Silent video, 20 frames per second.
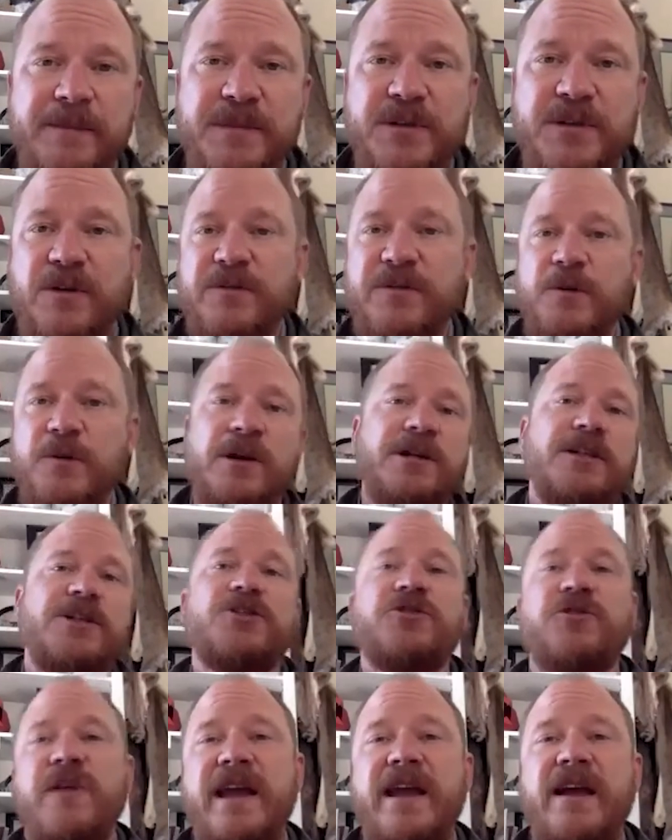So if you're on a
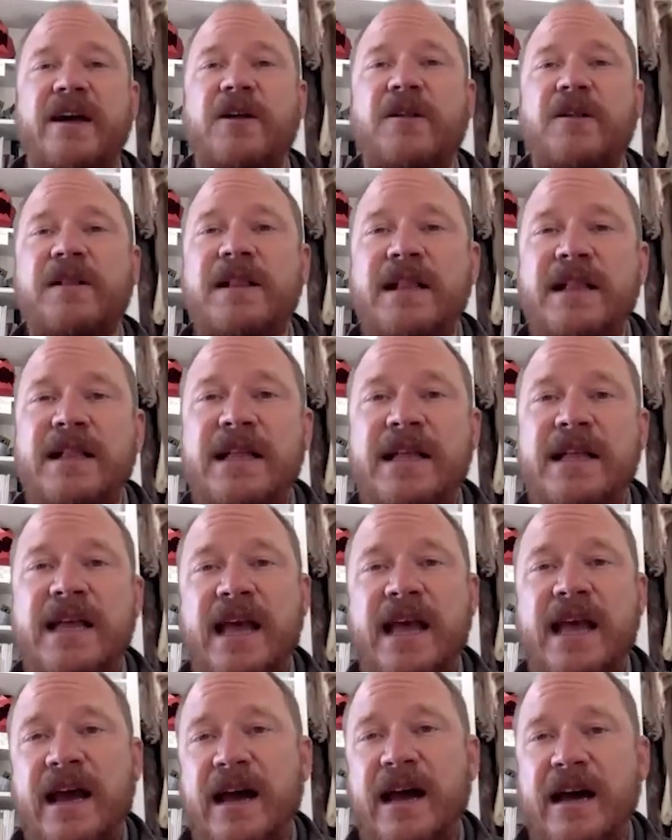trail
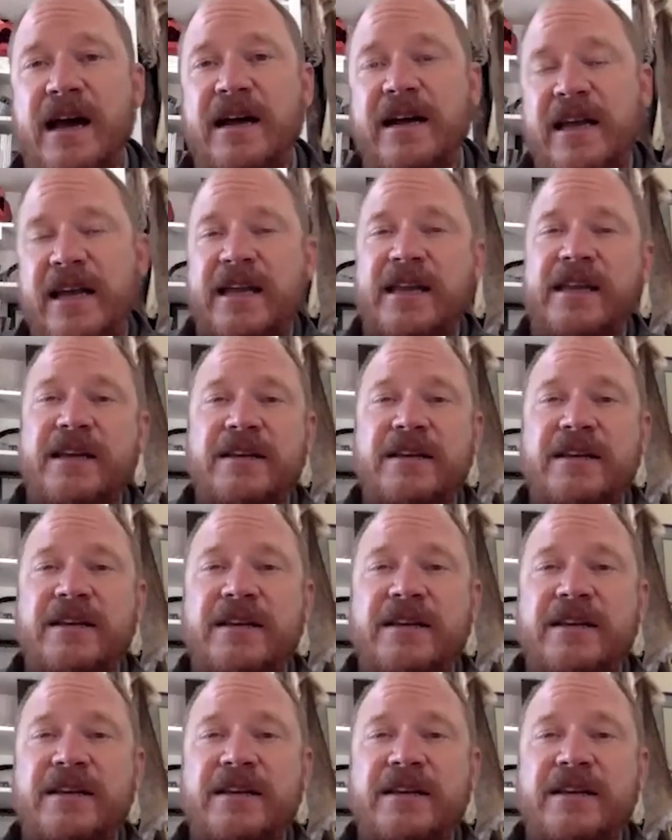and